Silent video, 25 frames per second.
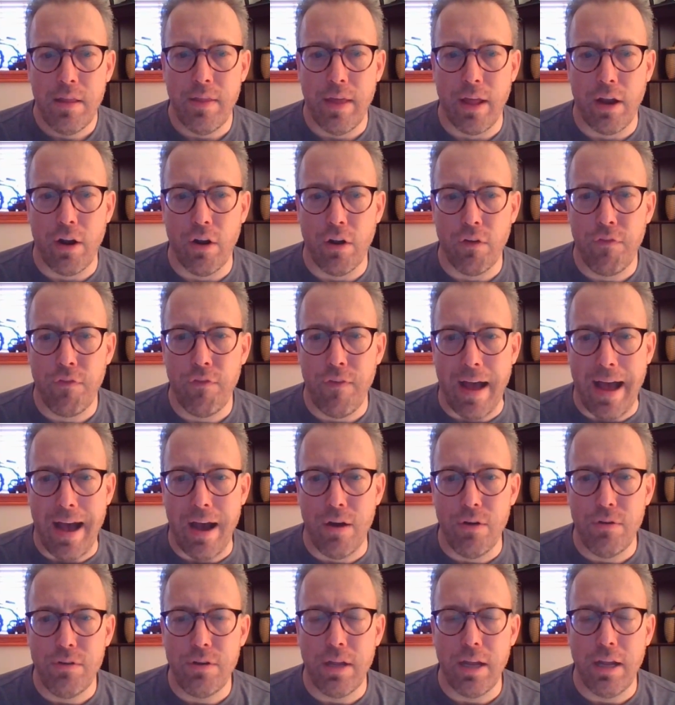that are
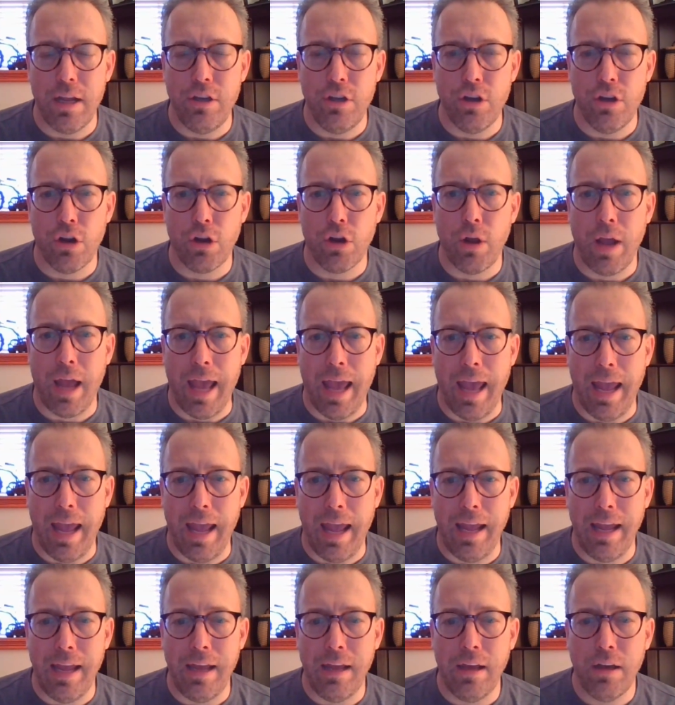found in your
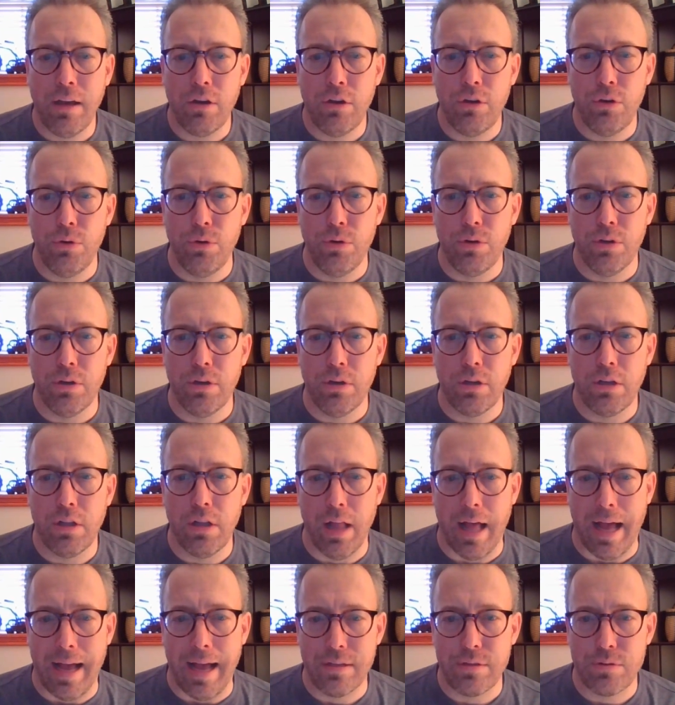A Google
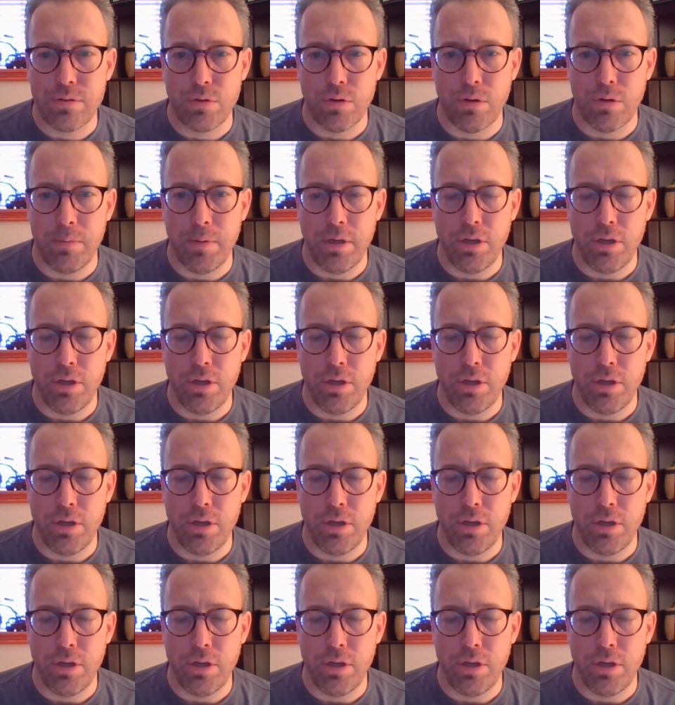Classroom,